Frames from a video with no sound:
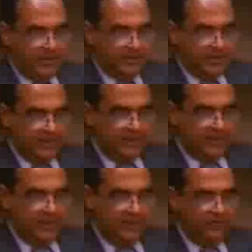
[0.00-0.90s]
personnel
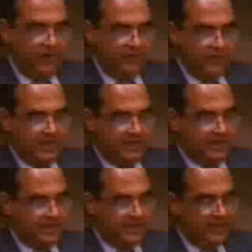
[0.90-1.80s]
involved in
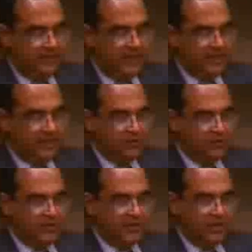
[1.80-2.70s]
the deal making to
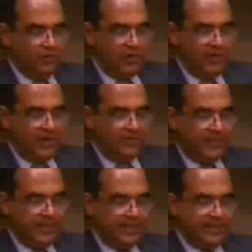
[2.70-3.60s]
be regularly
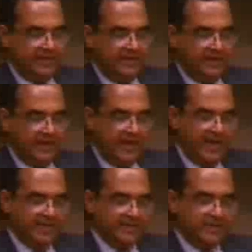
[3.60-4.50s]
updated
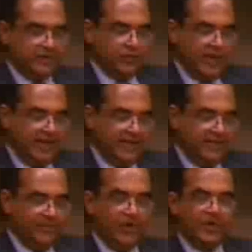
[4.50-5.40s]
as to any
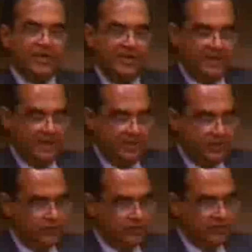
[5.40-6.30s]
important legal
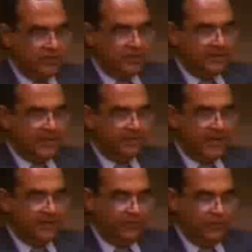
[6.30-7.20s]
issues that
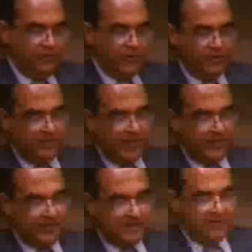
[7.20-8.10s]
might flow from the
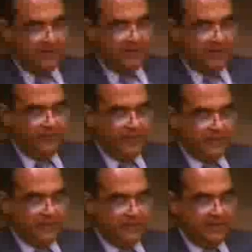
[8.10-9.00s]
manner in
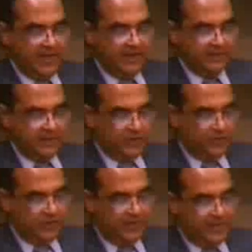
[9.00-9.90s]
which they
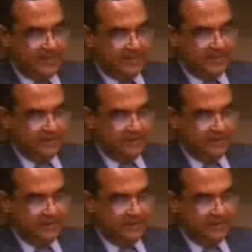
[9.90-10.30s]
execute the deals.